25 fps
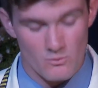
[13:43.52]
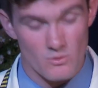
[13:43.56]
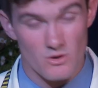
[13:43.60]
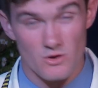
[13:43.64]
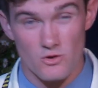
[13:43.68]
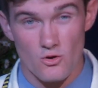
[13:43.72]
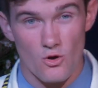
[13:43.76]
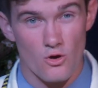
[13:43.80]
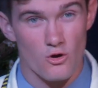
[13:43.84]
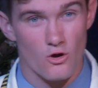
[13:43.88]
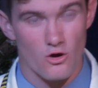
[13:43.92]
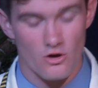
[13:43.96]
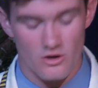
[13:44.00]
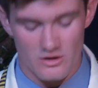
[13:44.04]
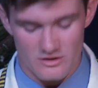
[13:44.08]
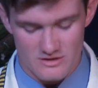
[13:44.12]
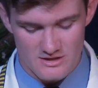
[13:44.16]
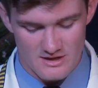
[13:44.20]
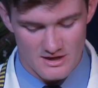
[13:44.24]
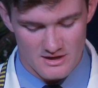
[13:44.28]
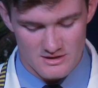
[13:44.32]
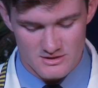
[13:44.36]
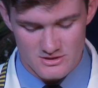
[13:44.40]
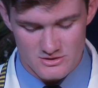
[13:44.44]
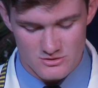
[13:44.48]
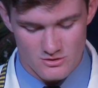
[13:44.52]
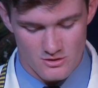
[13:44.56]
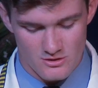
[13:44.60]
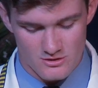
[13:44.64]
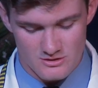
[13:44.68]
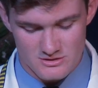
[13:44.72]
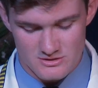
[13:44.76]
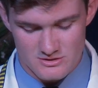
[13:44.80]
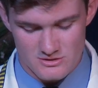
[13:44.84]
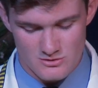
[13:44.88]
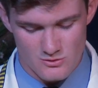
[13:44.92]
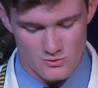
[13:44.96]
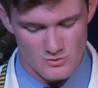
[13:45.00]
We're no longer the
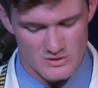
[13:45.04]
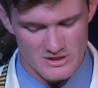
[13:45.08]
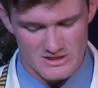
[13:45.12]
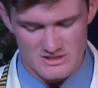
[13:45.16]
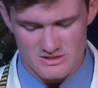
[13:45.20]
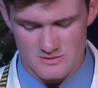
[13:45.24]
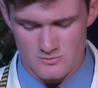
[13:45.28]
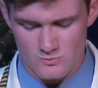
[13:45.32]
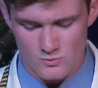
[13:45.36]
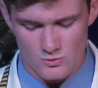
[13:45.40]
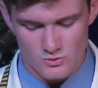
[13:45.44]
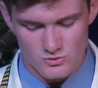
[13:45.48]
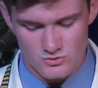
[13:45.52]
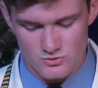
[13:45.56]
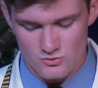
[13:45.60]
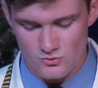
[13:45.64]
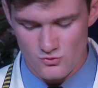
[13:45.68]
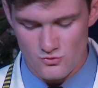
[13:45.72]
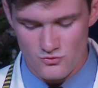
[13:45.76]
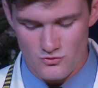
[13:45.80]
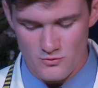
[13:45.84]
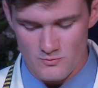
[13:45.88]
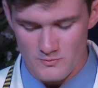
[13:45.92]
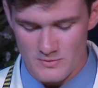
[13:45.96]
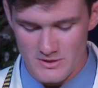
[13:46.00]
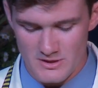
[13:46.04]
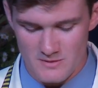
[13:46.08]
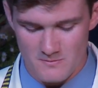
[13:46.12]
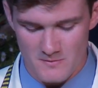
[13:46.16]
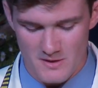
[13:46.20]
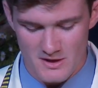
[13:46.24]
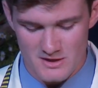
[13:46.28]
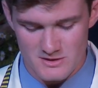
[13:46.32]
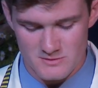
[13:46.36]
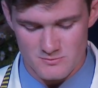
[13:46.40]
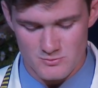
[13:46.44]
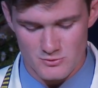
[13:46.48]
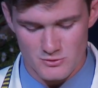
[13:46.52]
underdogs or that small school from
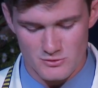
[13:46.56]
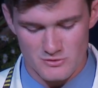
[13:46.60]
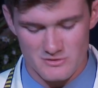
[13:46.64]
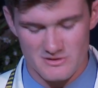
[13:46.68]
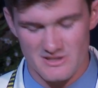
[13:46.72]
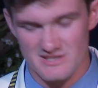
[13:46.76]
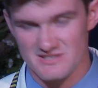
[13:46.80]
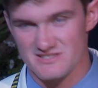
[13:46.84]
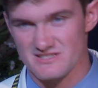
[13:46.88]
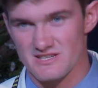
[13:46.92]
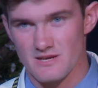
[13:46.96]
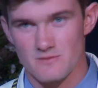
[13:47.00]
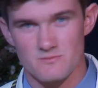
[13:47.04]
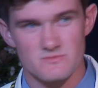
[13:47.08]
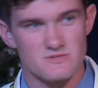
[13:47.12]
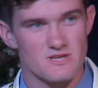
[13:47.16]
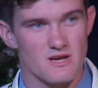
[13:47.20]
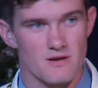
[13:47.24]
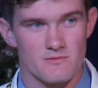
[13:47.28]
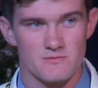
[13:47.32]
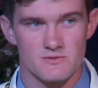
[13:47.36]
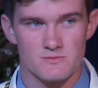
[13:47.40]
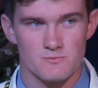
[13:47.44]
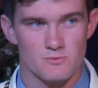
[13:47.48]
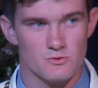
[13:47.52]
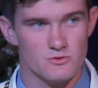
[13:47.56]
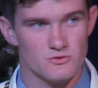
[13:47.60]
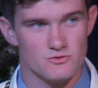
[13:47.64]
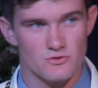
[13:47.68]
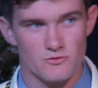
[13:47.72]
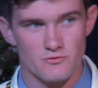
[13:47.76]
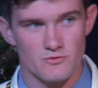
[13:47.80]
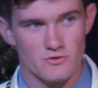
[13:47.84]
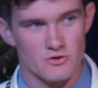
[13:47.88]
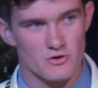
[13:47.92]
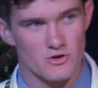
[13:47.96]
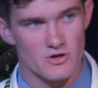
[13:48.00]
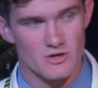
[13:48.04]
Pietermaritzburg that sometimes pulls
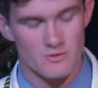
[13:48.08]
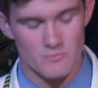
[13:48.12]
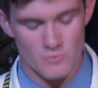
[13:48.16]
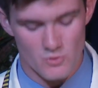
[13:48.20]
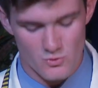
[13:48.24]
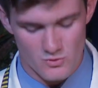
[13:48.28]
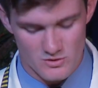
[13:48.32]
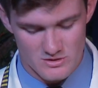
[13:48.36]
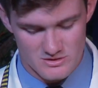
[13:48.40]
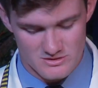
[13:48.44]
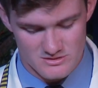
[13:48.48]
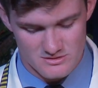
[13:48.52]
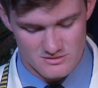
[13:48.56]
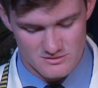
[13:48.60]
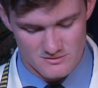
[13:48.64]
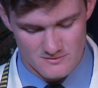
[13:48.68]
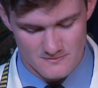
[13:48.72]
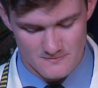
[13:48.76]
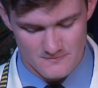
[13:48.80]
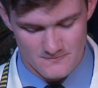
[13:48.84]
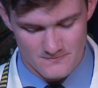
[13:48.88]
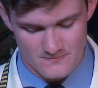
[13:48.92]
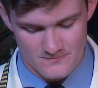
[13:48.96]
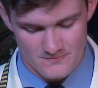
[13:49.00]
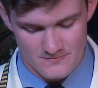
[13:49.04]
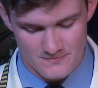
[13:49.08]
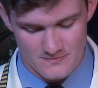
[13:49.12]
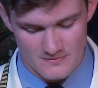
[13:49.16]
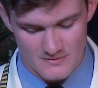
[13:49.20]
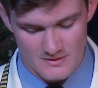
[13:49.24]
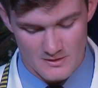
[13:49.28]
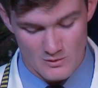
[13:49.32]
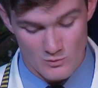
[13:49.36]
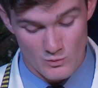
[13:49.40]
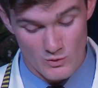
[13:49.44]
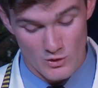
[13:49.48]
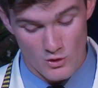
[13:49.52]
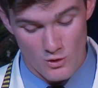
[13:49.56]
off incredible wins.
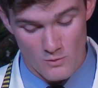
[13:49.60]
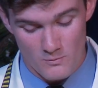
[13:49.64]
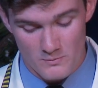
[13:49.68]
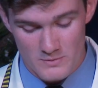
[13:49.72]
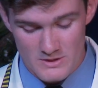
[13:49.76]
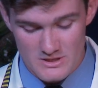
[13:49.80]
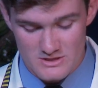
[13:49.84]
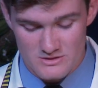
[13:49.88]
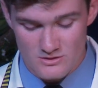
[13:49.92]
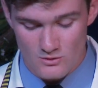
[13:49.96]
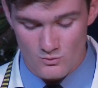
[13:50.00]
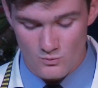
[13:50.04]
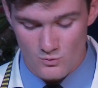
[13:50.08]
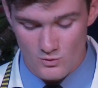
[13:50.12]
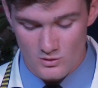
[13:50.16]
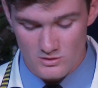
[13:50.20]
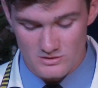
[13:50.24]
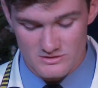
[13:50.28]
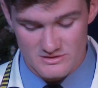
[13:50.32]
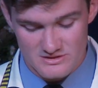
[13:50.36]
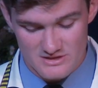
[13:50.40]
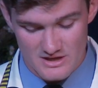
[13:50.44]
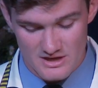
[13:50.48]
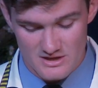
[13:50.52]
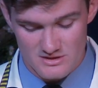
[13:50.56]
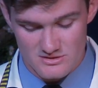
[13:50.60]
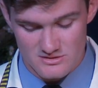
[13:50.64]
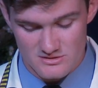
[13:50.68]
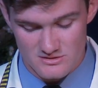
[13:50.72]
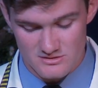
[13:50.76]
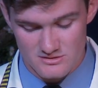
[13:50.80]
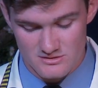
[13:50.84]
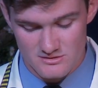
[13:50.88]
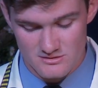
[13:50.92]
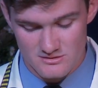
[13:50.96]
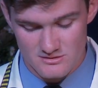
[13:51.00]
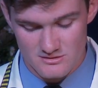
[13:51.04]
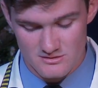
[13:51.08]
We compete on world
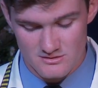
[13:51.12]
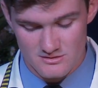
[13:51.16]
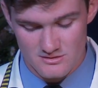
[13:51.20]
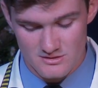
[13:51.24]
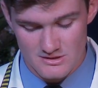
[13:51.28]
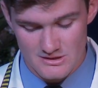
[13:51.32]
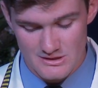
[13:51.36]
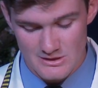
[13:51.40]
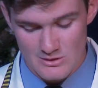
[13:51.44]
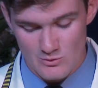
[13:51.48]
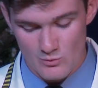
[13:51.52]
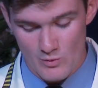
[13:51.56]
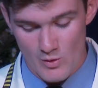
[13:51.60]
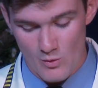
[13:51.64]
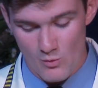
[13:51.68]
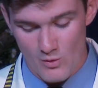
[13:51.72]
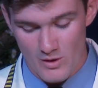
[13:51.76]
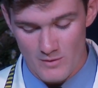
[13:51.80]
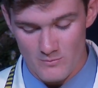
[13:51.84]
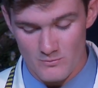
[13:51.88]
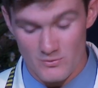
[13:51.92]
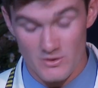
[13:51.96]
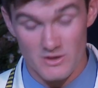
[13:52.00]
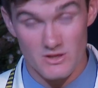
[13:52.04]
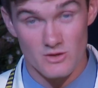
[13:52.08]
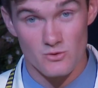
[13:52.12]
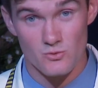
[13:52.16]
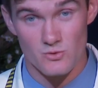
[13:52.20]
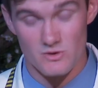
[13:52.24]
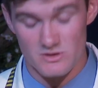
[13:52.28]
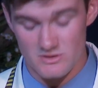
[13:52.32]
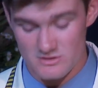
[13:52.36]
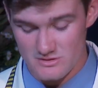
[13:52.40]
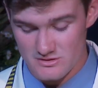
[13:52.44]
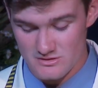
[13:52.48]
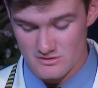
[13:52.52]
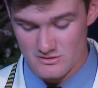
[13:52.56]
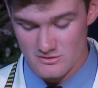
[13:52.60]
stages. Where one brother
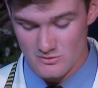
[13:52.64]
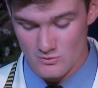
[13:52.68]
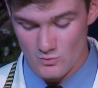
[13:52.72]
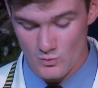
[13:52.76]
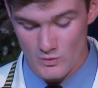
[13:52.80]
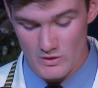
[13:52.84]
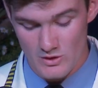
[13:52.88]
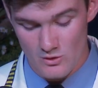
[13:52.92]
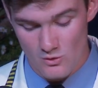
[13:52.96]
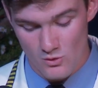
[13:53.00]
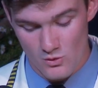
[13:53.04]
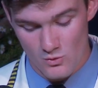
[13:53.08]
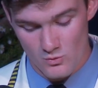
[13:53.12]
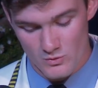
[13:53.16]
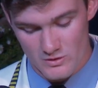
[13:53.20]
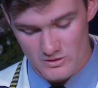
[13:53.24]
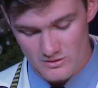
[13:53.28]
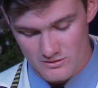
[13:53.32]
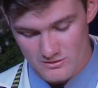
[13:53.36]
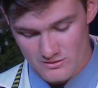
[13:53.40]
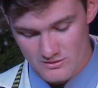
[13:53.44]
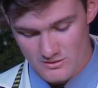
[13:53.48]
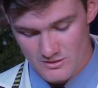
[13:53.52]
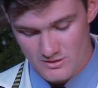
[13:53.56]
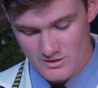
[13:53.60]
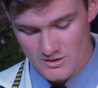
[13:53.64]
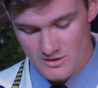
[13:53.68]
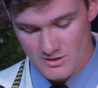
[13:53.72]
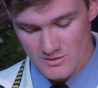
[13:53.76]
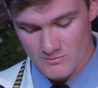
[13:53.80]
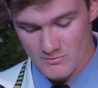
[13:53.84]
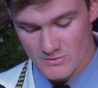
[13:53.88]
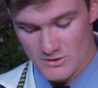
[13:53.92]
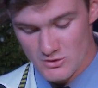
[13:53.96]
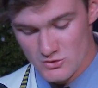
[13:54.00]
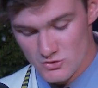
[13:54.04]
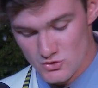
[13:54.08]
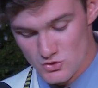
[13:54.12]
wins, we all win,
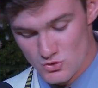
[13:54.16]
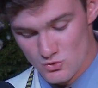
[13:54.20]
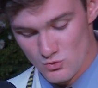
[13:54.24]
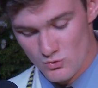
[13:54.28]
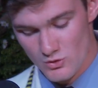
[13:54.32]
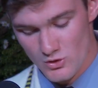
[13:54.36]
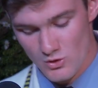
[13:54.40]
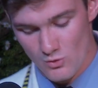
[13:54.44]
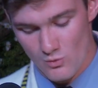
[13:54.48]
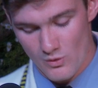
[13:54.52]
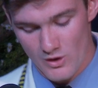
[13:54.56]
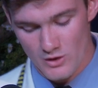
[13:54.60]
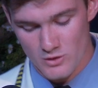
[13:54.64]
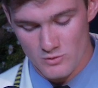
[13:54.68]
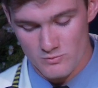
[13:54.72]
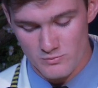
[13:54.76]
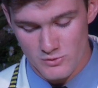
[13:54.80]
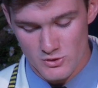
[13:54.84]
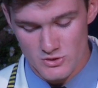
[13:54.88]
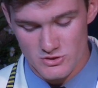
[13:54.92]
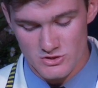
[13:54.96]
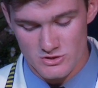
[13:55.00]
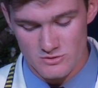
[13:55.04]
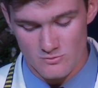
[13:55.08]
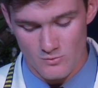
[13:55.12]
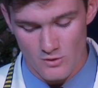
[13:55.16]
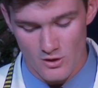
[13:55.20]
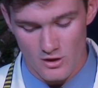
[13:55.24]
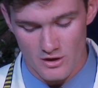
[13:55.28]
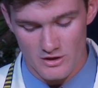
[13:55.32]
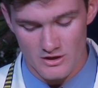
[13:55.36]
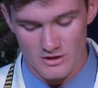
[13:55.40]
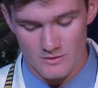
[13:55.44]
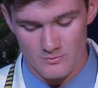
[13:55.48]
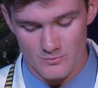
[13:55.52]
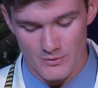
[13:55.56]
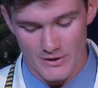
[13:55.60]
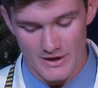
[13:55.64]
because you were the one who pushed them
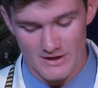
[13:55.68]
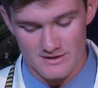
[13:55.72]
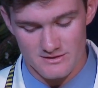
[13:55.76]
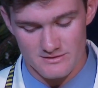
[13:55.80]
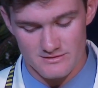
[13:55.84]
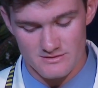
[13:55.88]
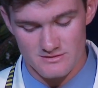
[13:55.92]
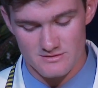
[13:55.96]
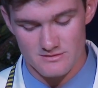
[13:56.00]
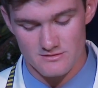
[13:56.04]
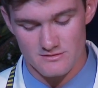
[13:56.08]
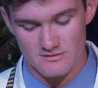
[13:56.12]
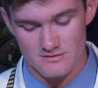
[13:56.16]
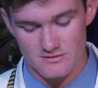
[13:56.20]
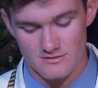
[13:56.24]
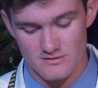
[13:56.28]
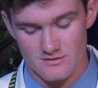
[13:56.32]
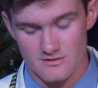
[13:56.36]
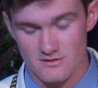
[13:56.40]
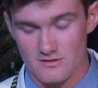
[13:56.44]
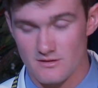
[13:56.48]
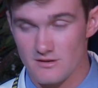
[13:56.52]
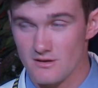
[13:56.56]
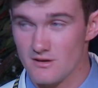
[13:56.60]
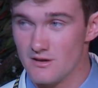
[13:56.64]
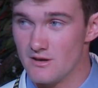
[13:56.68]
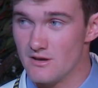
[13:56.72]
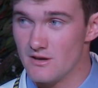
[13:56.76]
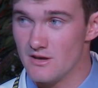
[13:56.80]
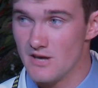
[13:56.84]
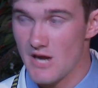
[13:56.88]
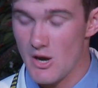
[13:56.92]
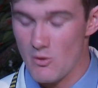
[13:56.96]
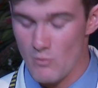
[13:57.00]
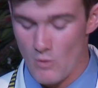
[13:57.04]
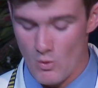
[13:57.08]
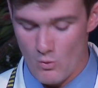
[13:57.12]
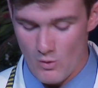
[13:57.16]
hard at practice.
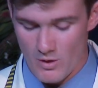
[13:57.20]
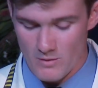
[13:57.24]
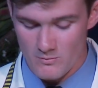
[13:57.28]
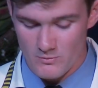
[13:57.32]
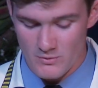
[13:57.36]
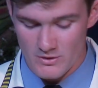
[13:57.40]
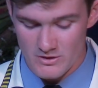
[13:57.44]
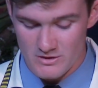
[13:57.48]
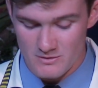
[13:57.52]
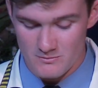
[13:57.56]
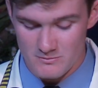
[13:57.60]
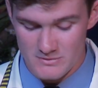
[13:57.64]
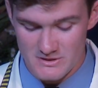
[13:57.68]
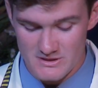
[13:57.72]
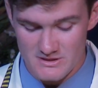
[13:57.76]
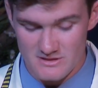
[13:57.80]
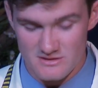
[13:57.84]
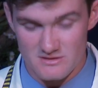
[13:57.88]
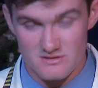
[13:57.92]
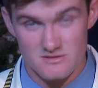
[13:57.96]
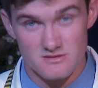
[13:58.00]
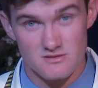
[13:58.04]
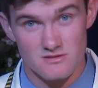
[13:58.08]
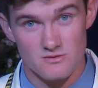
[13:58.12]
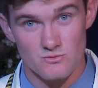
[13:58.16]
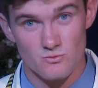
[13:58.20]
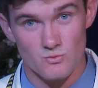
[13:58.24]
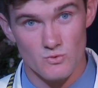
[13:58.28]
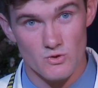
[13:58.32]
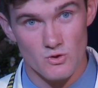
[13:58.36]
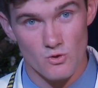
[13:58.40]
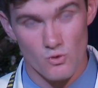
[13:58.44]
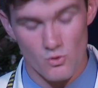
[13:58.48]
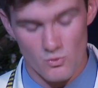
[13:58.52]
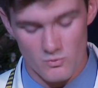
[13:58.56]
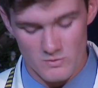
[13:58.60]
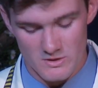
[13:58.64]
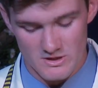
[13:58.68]
And where one brother bleeds,
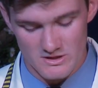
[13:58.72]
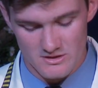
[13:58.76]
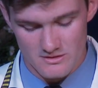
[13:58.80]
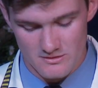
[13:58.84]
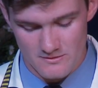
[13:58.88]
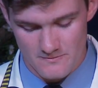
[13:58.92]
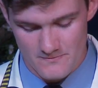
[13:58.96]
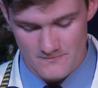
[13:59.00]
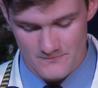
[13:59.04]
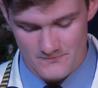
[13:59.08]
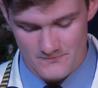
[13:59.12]
we all bleed.